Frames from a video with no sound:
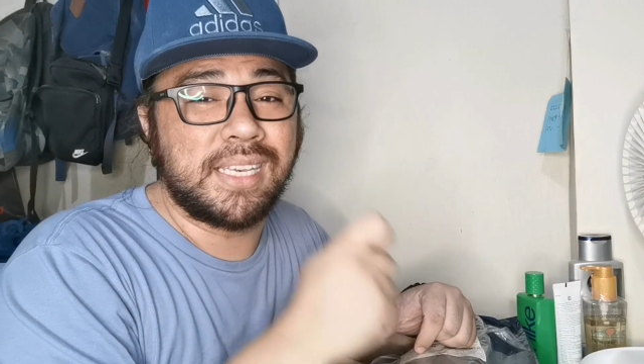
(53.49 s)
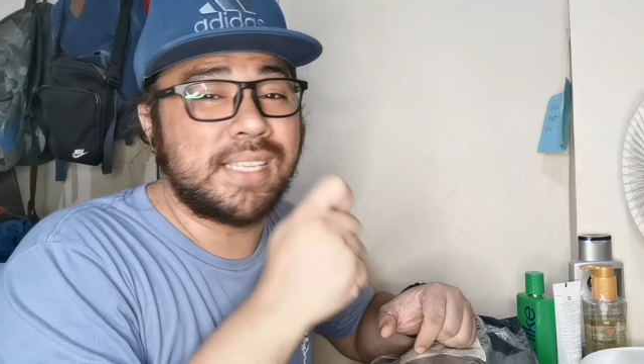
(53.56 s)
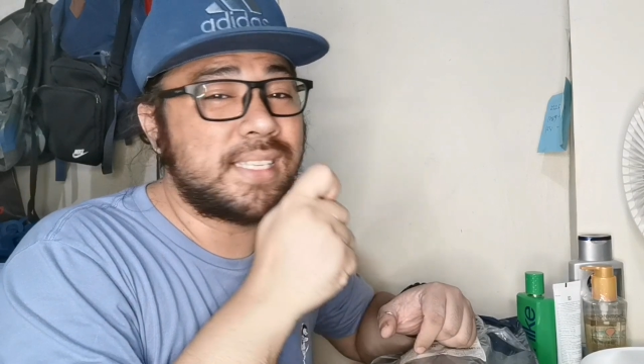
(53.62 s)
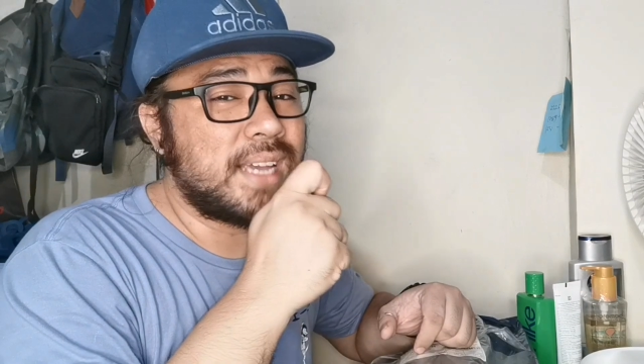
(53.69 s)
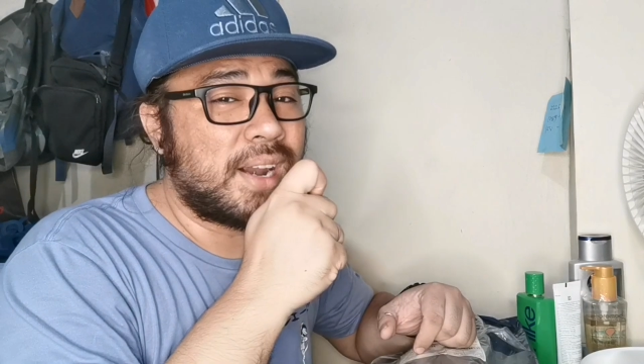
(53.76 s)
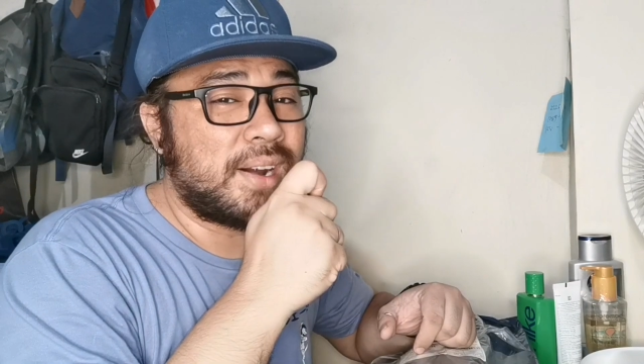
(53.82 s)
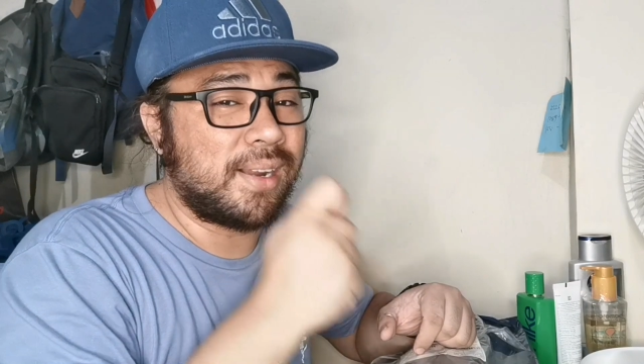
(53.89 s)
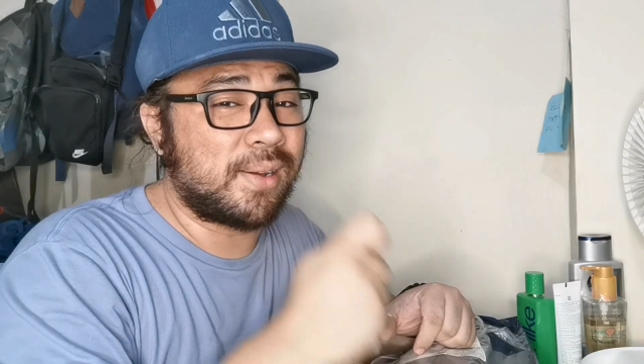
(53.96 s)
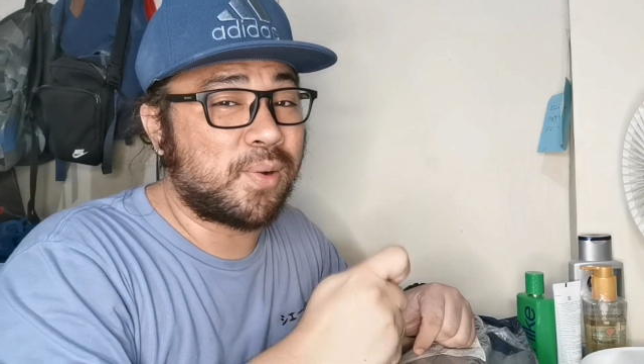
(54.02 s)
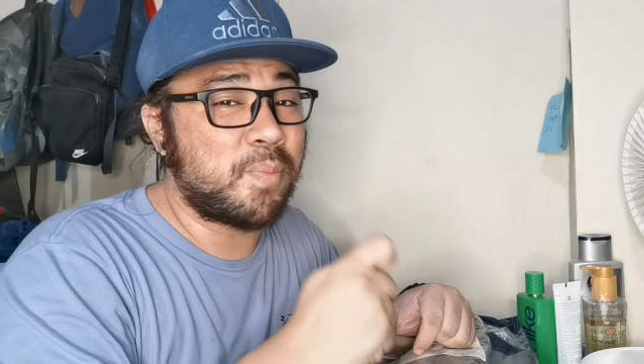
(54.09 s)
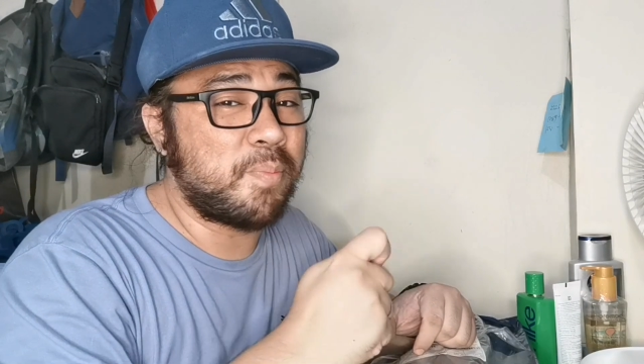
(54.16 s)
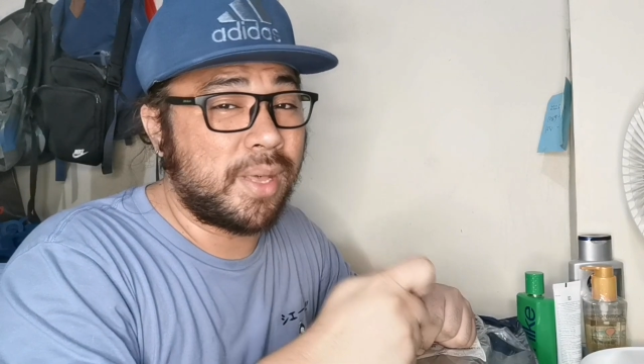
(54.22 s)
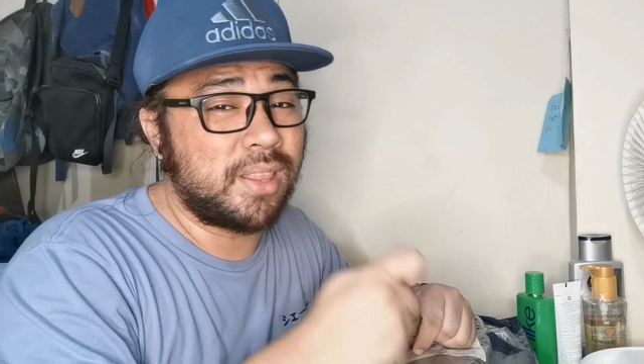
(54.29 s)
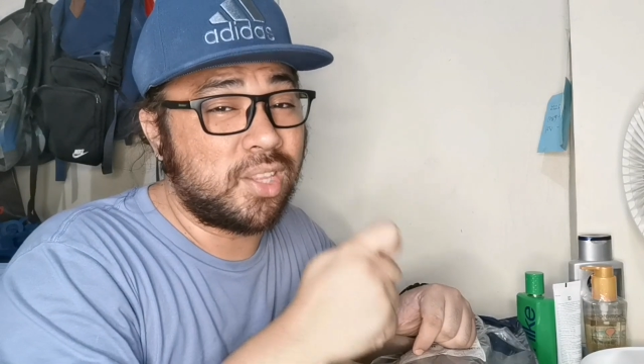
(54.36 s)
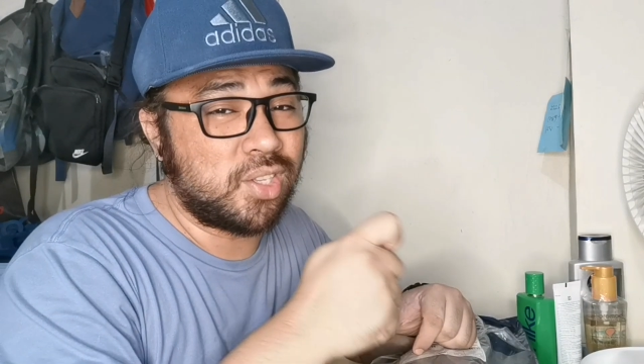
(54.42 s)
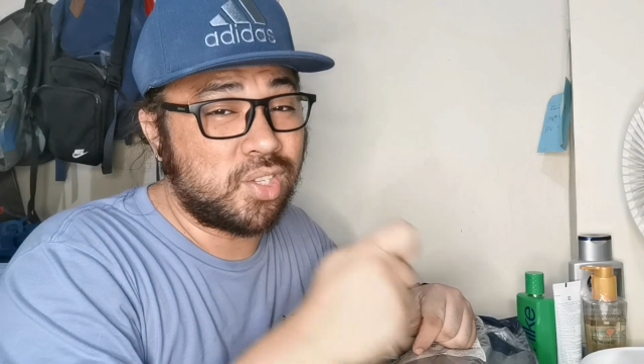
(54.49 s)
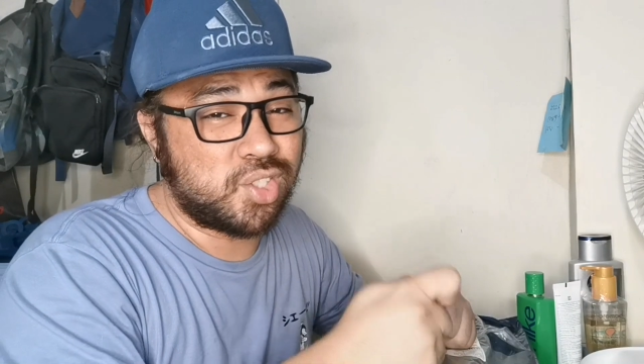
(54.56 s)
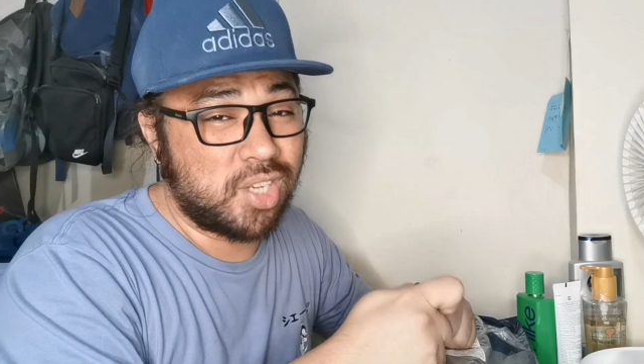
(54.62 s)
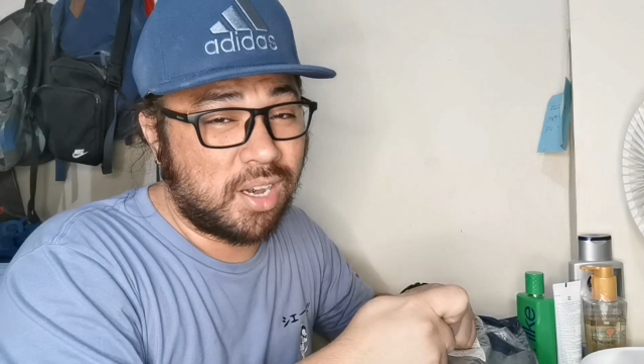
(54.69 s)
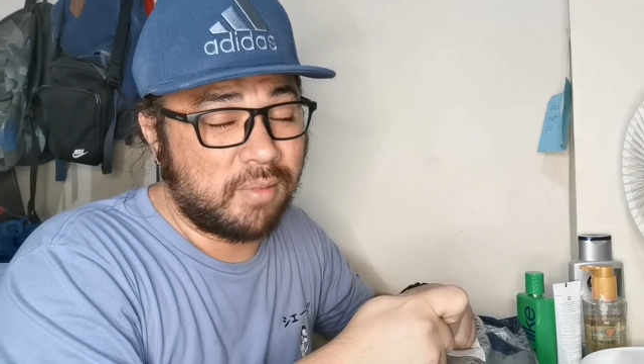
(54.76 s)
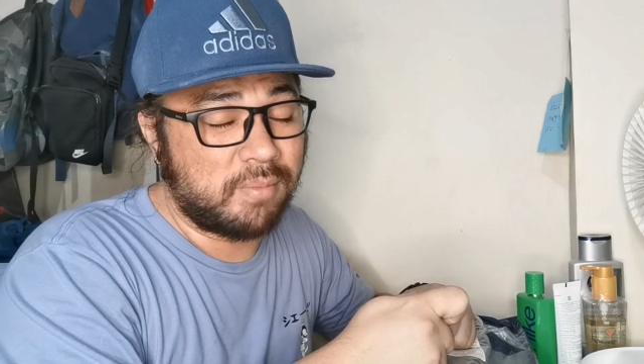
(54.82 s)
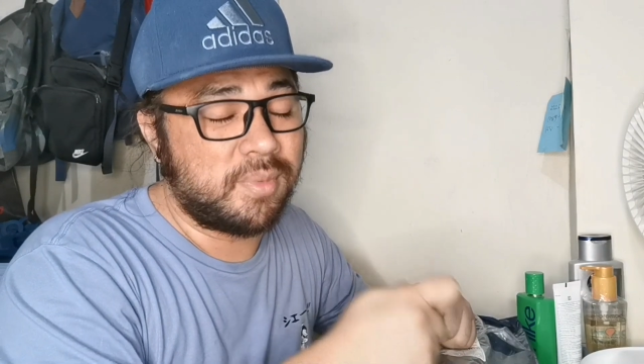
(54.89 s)
is a recommended
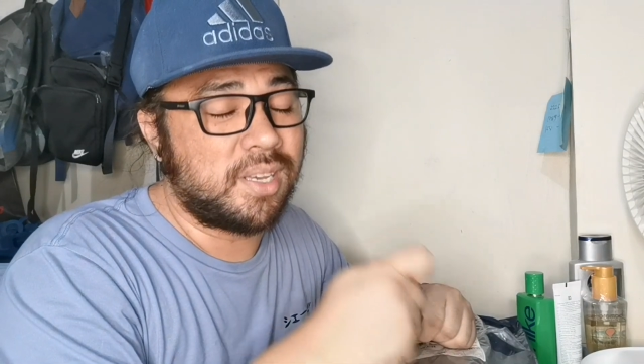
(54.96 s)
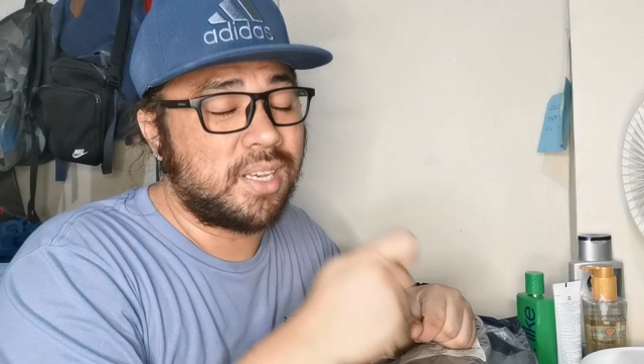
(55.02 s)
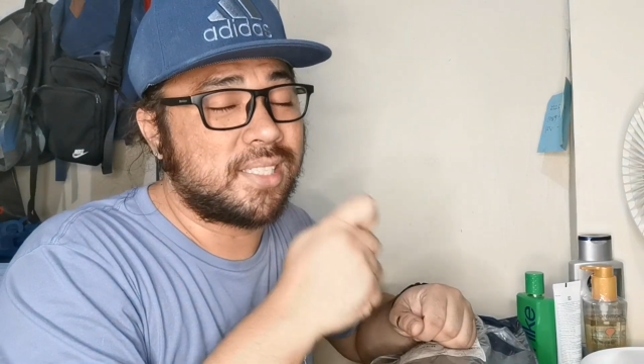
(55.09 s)
shop.